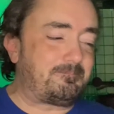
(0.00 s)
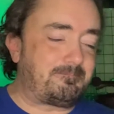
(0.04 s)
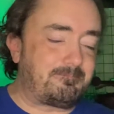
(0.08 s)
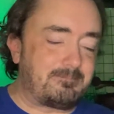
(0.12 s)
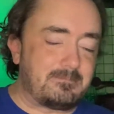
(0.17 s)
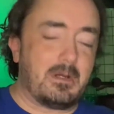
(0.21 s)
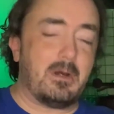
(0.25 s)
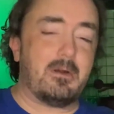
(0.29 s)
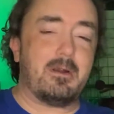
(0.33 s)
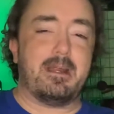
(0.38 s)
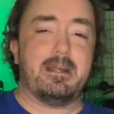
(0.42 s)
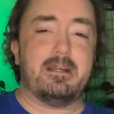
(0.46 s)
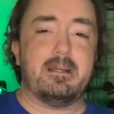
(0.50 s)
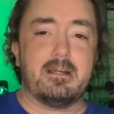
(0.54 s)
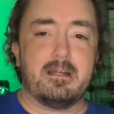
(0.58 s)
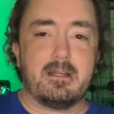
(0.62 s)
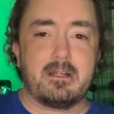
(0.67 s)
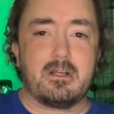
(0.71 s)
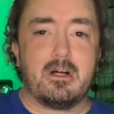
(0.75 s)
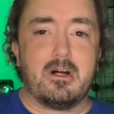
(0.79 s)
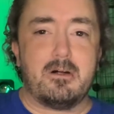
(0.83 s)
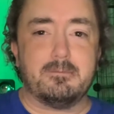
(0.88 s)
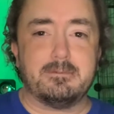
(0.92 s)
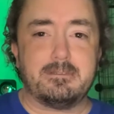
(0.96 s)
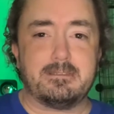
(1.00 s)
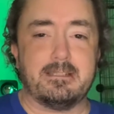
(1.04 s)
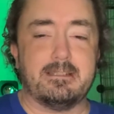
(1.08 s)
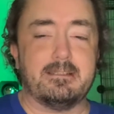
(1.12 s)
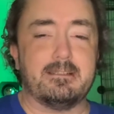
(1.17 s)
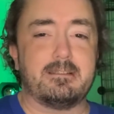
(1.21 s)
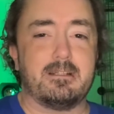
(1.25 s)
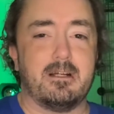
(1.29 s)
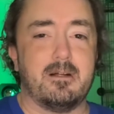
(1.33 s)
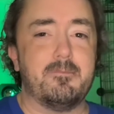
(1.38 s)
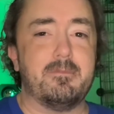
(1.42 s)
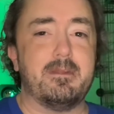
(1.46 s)
All right, I'm going to
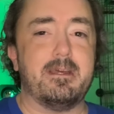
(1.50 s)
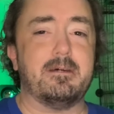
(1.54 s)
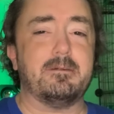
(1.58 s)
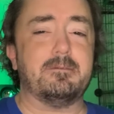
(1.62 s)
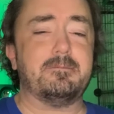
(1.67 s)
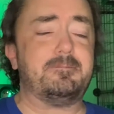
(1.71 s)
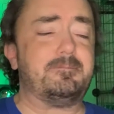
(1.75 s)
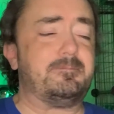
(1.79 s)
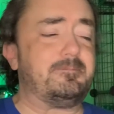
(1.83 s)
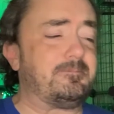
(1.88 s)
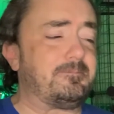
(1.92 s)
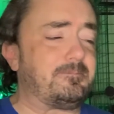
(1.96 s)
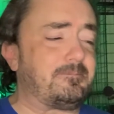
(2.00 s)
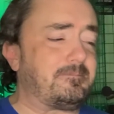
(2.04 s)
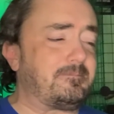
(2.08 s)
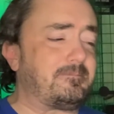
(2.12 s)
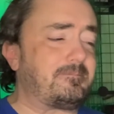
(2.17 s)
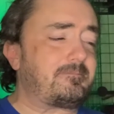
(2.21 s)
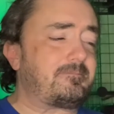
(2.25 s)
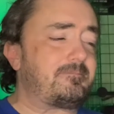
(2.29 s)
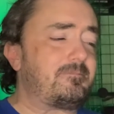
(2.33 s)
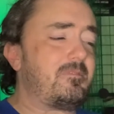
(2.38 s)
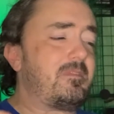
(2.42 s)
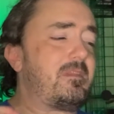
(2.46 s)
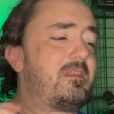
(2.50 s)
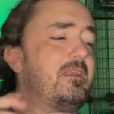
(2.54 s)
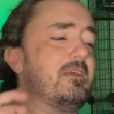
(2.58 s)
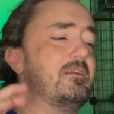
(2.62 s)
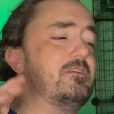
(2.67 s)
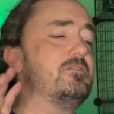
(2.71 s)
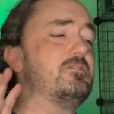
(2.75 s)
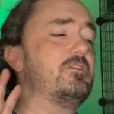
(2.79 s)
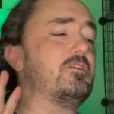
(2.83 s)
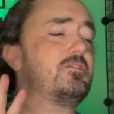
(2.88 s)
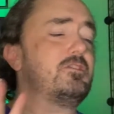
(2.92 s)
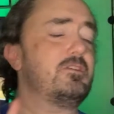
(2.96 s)
calm down.
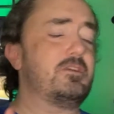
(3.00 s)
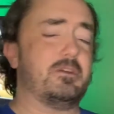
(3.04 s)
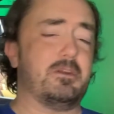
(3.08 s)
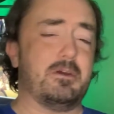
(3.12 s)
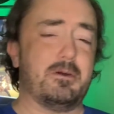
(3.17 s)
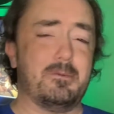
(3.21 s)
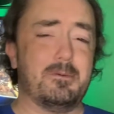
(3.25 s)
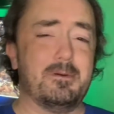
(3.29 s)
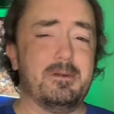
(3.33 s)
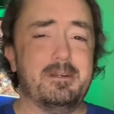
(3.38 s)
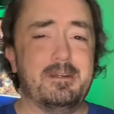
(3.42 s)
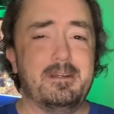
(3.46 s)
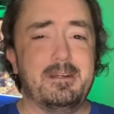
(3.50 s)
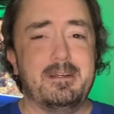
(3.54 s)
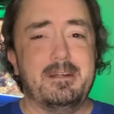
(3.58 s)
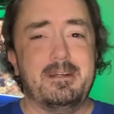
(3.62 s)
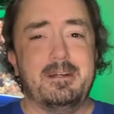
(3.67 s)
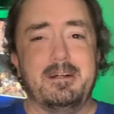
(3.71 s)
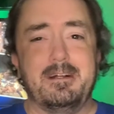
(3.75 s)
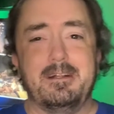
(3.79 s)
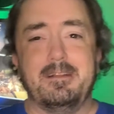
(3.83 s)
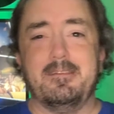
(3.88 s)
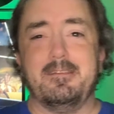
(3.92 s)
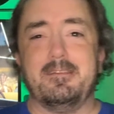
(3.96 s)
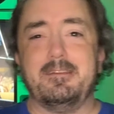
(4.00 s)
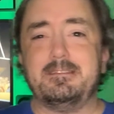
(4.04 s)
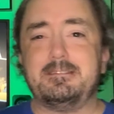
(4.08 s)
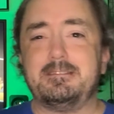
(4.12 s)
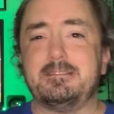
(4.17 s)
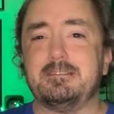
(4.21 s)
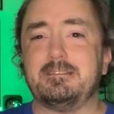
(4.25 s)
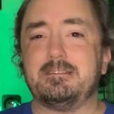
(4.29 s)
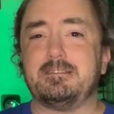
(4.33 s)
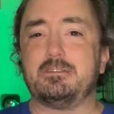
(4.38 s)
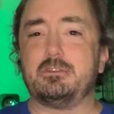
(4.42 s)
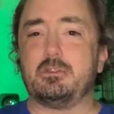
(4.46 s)
Just so you know, this
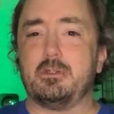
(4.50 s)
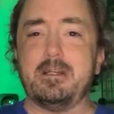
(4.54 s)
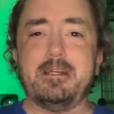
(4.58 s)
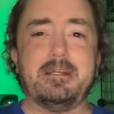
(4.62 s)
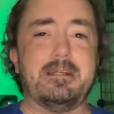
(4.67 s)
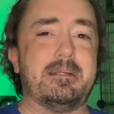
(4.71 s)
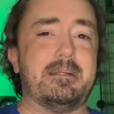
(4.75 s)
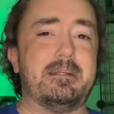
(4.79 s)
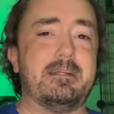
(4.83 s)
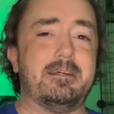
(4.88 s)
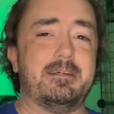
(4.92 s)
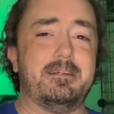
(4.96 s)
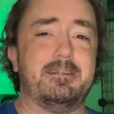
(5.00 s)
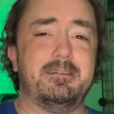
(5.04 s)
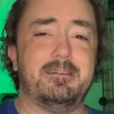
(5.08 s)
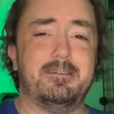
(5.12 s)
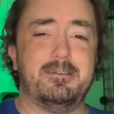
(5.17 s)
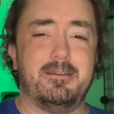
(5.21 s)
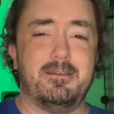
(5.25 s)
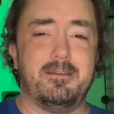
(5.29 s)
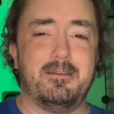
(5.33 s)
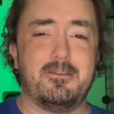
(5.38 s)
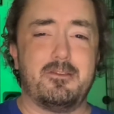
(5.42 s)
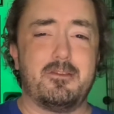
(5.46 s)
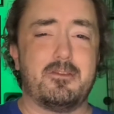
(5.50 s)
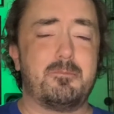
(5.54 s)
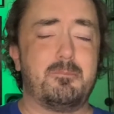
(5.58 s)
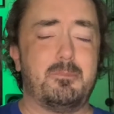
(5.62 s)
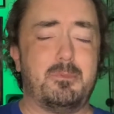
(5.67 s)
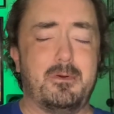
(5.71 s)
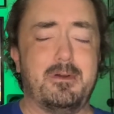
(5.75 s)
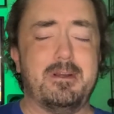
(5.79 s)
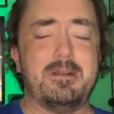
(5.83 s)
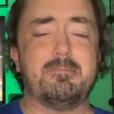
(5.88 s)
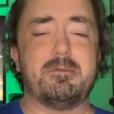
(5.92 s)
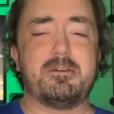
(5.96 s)
is
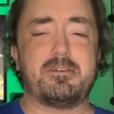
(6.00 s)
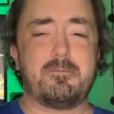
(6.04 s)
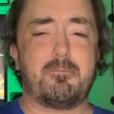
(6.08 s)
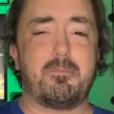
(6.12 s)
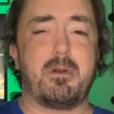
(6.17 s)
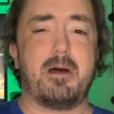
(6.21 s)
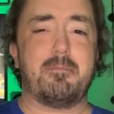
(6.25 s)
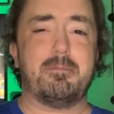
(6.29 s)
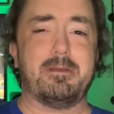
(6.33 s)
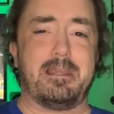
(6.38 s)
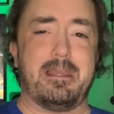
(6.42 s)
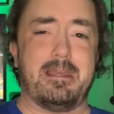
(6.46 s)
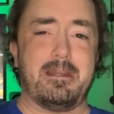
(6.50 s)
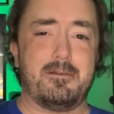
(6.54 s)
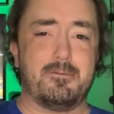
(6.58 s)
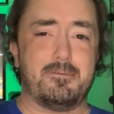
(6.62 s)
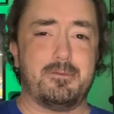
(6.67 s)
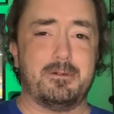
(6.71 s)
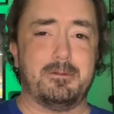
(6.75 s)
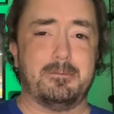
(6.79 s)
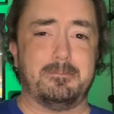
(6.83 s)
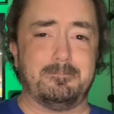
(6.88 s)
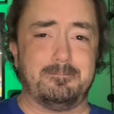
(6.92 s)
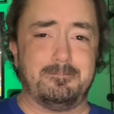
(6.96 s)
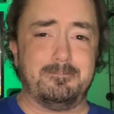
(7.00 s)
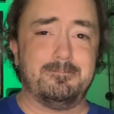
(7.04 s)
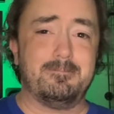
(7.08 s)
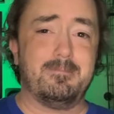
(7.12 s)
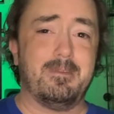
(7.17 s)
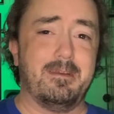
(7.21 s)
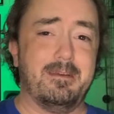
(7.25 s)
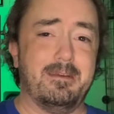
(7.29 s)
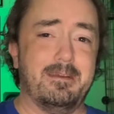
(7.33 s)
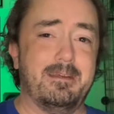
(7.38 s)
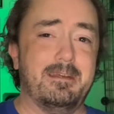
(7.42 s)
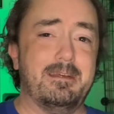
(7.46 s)
pretty much a propaganda film
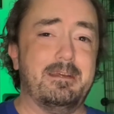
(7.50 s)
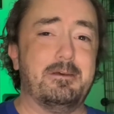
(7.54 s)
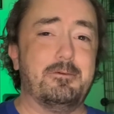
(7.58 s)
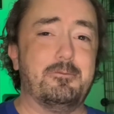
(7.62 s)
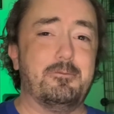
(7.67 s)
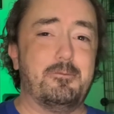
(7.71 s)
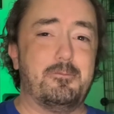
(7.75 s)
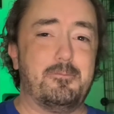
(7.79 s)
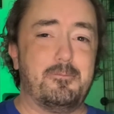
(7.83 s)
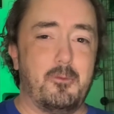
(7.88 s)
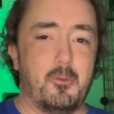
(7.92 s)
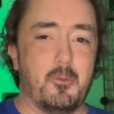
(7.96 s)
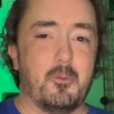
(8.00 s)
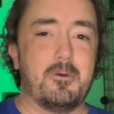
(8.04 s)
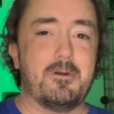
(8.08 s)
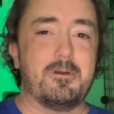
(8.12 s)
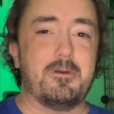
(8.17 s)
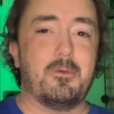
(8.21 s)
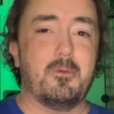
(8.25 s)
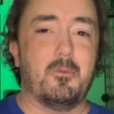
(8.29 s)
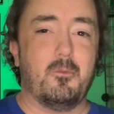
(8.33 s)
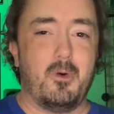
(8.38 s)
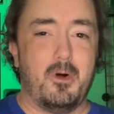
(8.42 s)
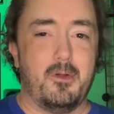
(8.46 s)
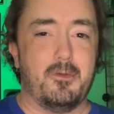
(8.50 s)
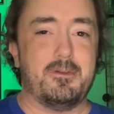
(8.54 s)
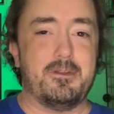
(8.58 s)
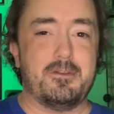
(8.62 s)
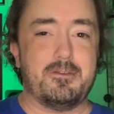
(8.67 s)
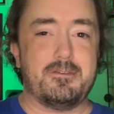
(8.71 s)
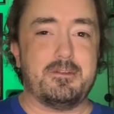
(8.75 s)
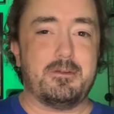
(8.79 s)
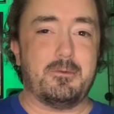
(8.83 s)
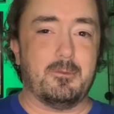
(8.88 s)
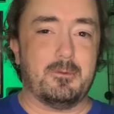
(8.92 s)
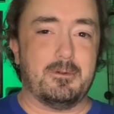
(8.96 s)
for Walt
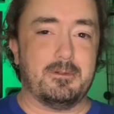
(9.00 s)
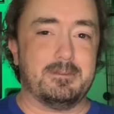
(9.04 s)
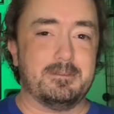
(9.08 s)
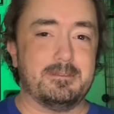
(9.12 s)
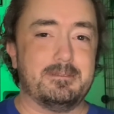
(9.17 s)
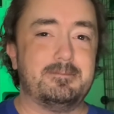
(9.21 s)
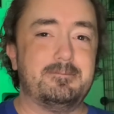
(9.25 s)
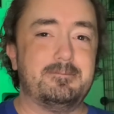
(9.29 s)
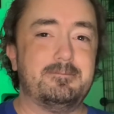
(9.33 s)
Disney World.